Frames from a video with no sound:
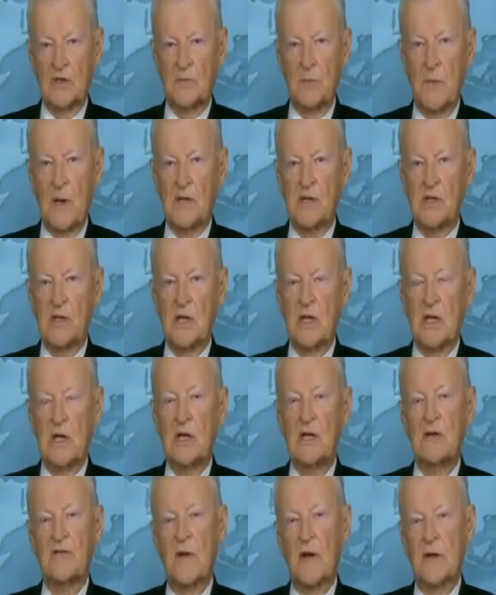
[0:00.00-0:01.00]

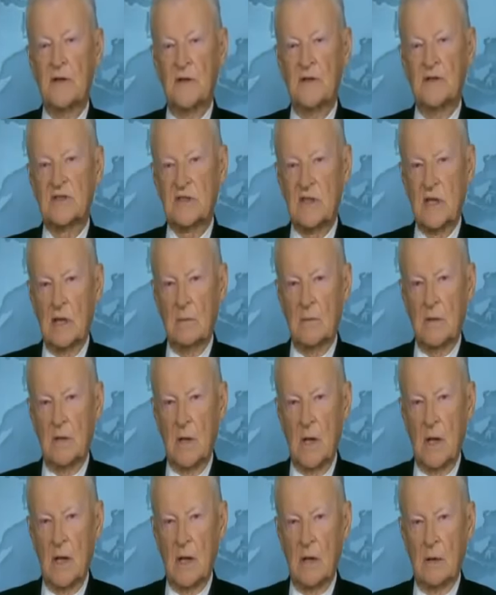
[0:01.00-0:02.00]
especially if at the same
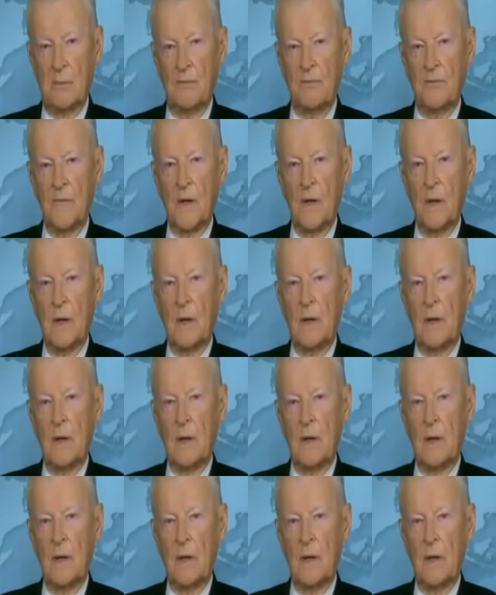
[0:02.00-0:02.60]
time